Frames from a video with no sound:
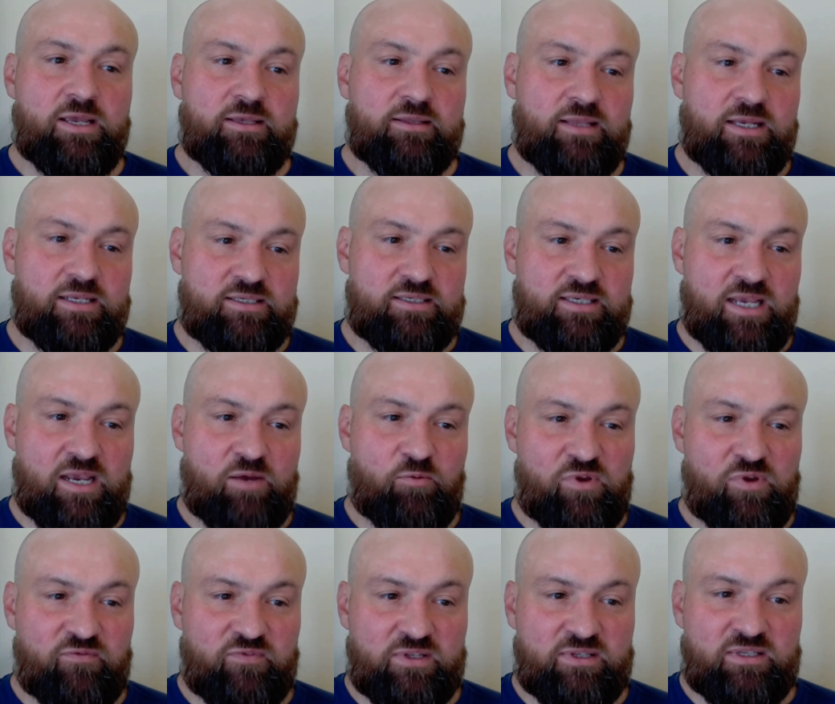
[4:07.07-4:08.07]
let's say
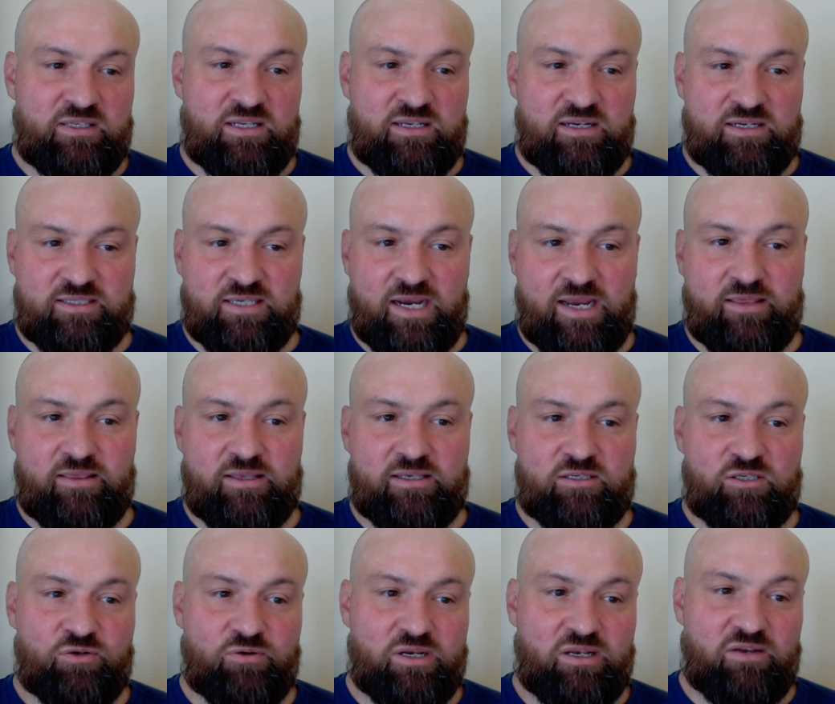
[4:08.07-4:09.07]
we've assigned this
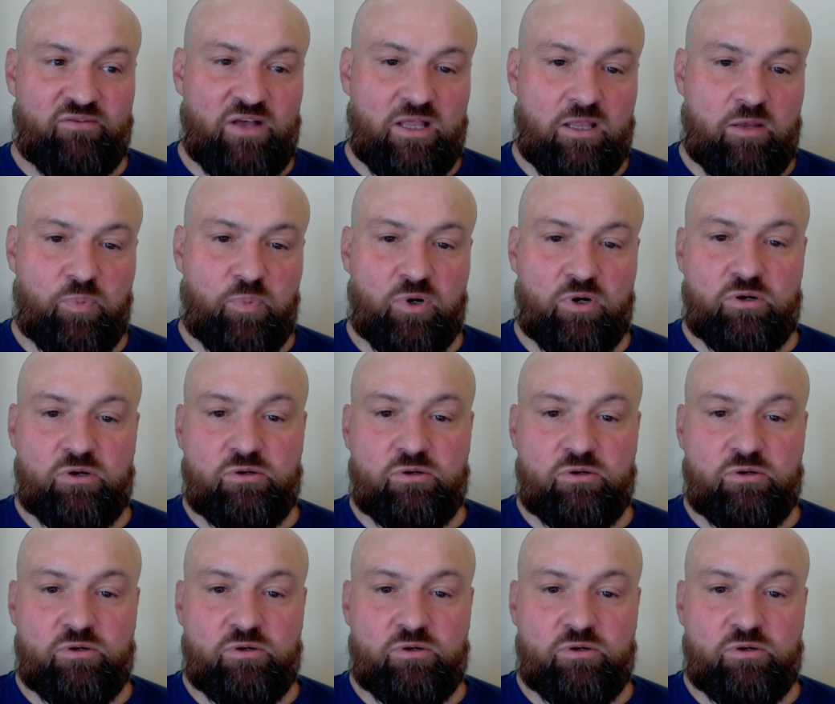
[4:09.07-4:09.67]
to a developer